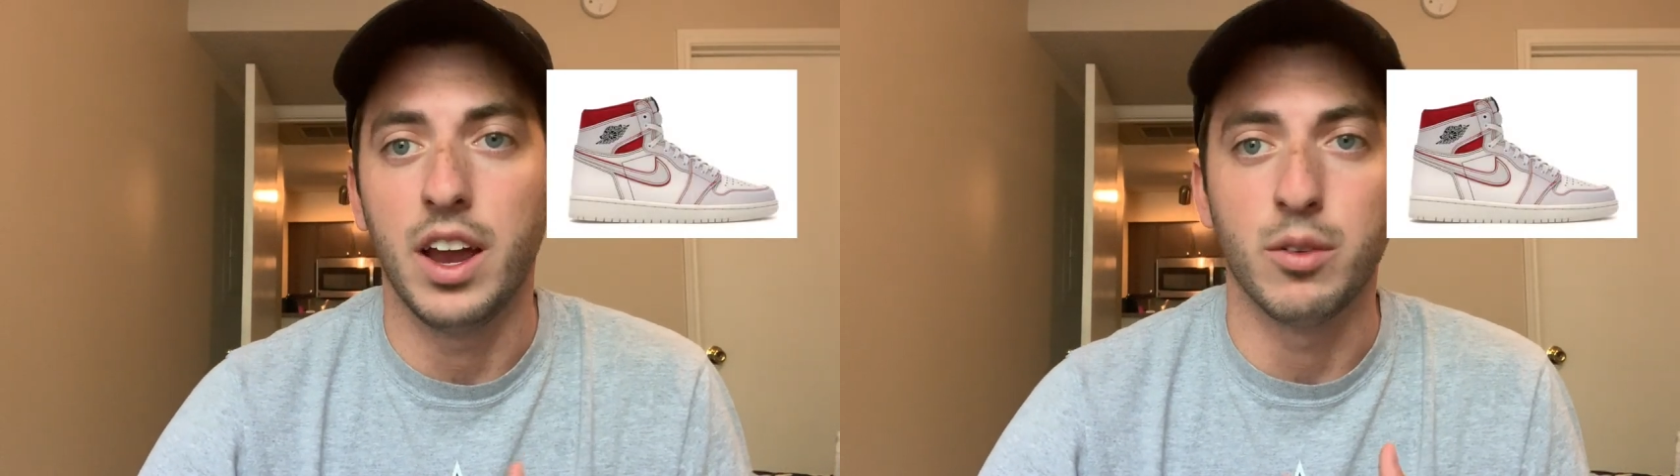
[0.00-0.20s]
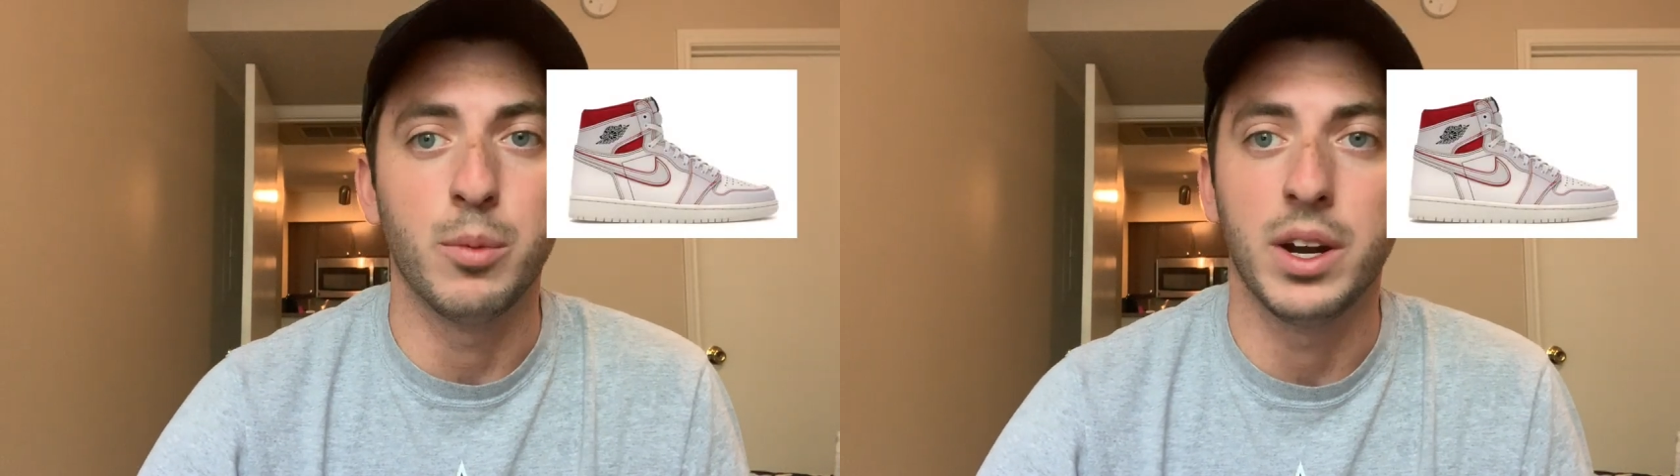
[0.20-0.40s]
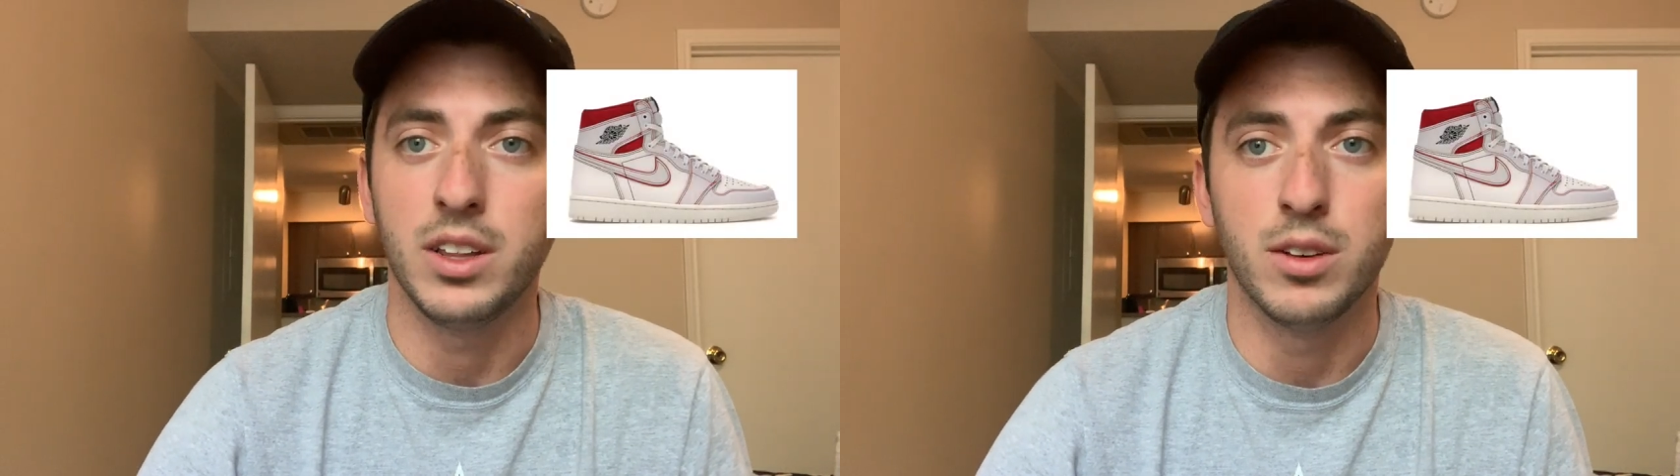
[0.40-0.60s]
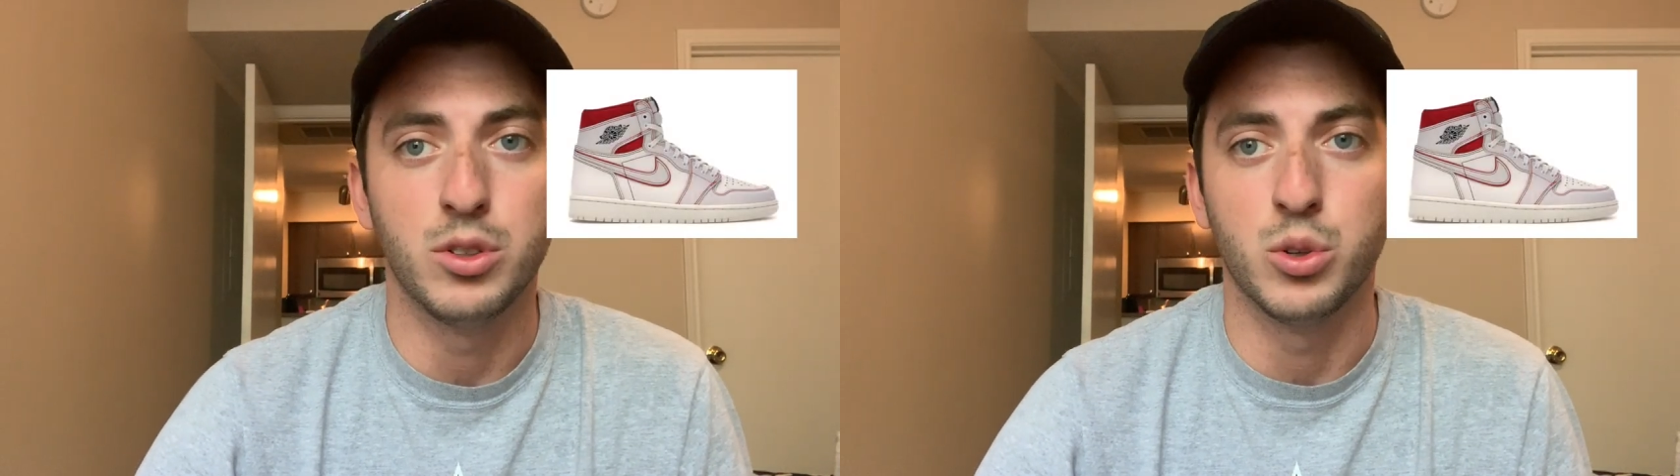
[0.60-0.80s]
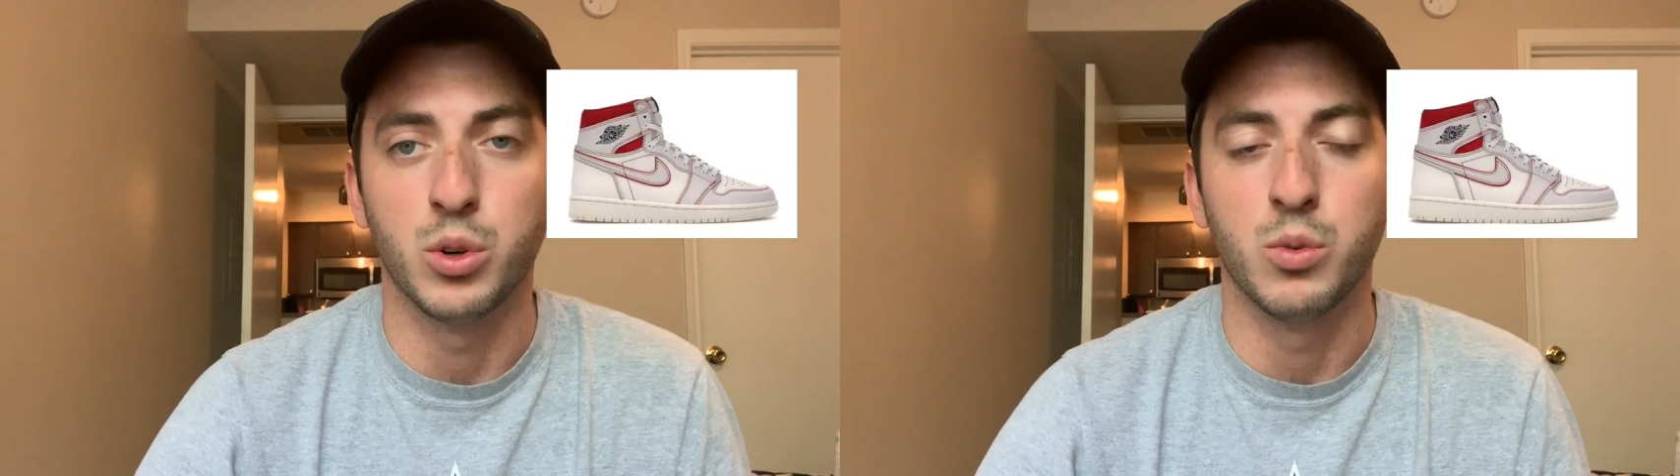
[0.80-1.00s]
everybody
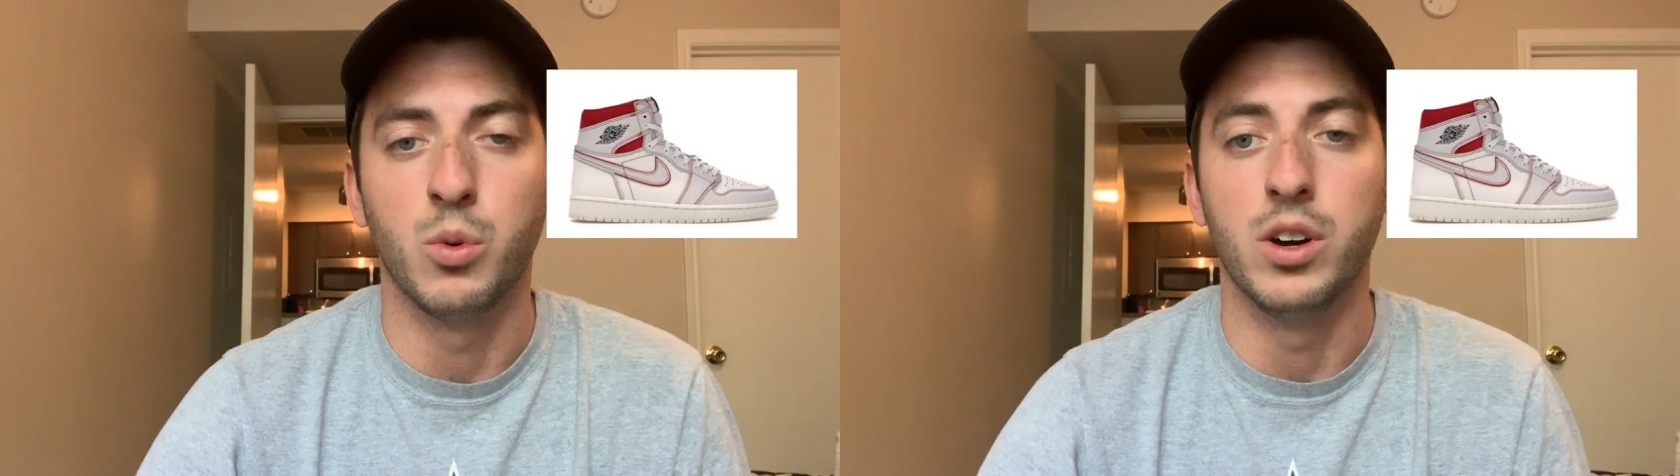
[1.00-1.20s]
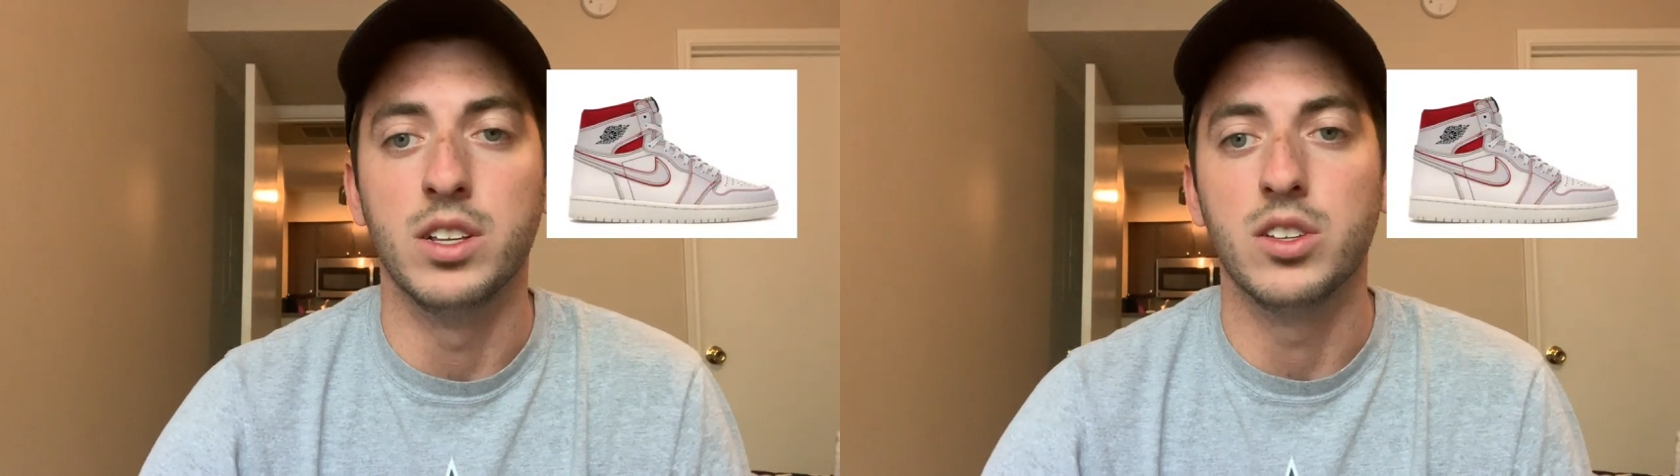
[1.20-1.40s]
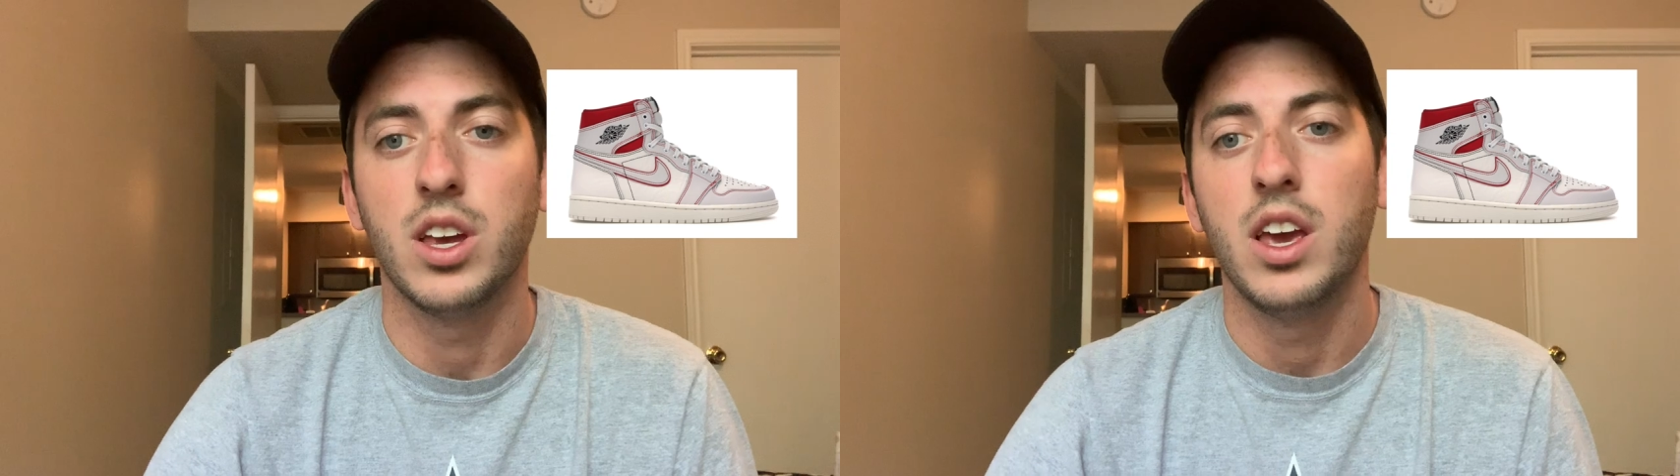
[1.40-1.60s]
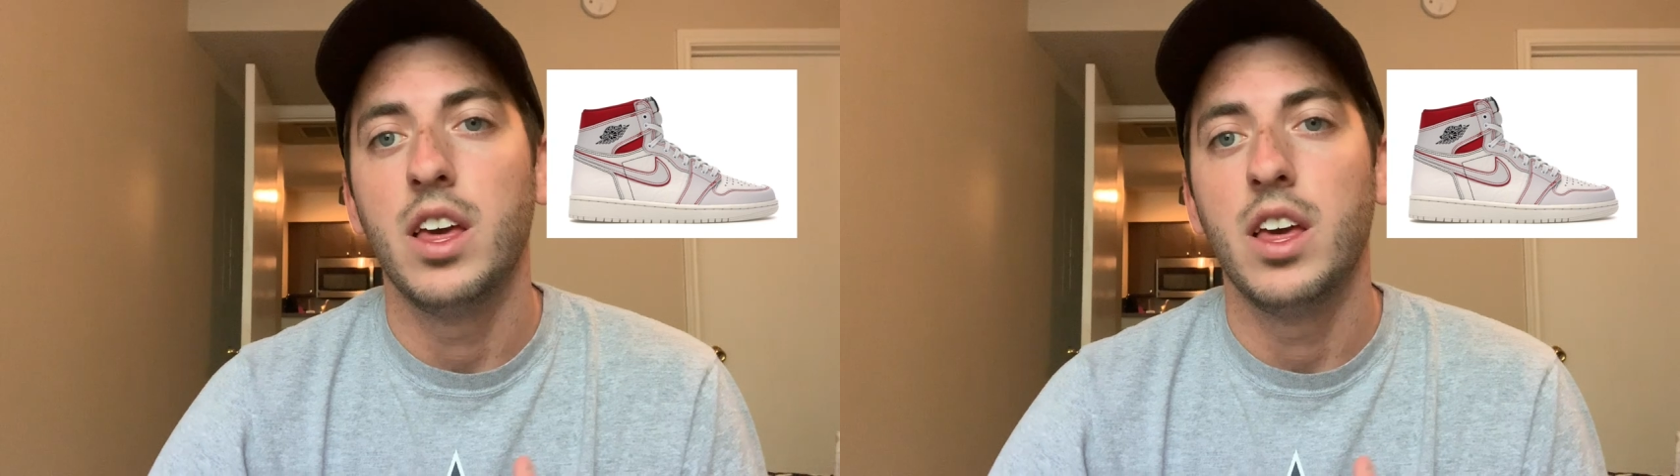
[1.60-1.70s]
loves Jordan 1s.